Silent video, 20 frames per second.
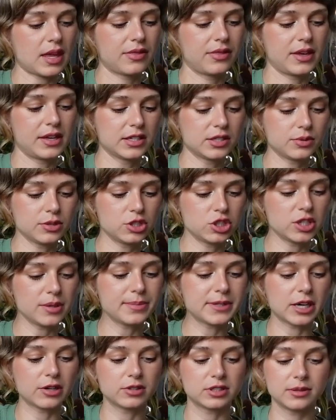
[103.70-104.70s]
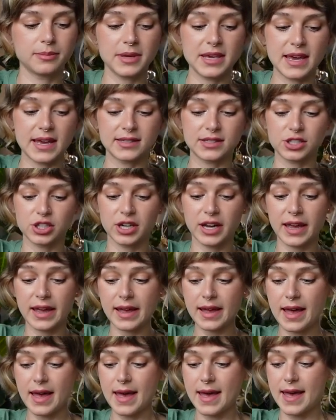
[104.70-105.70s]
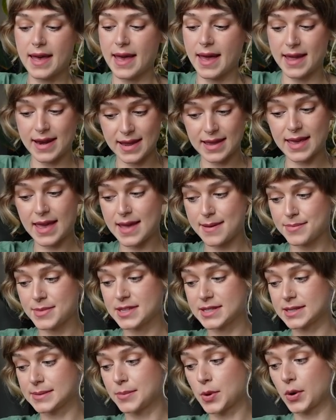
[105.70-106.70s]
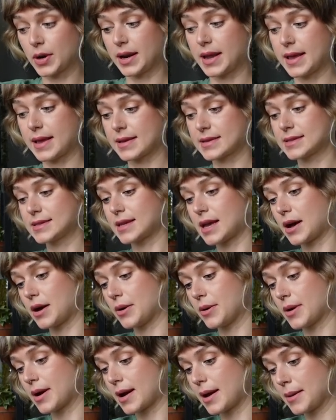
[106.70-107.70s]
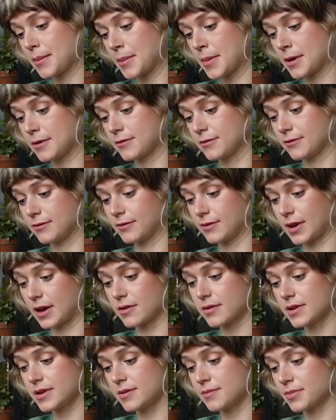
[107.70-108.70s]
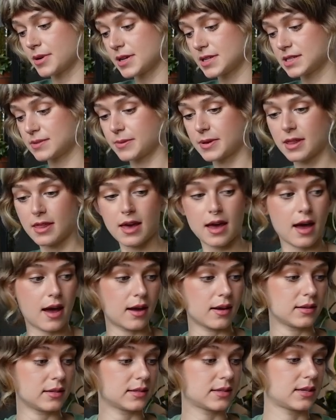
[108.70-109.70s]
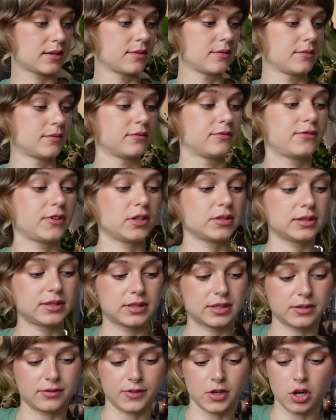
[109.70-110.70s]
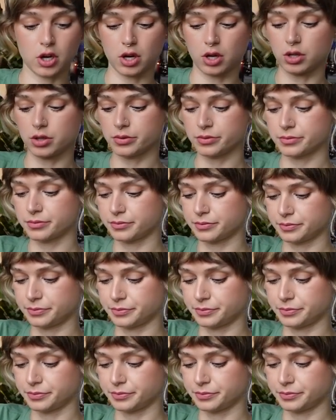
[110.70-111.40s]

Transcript: This was shipped out to me yesterday and it came this morning. So I'm very impressed by that, first of all.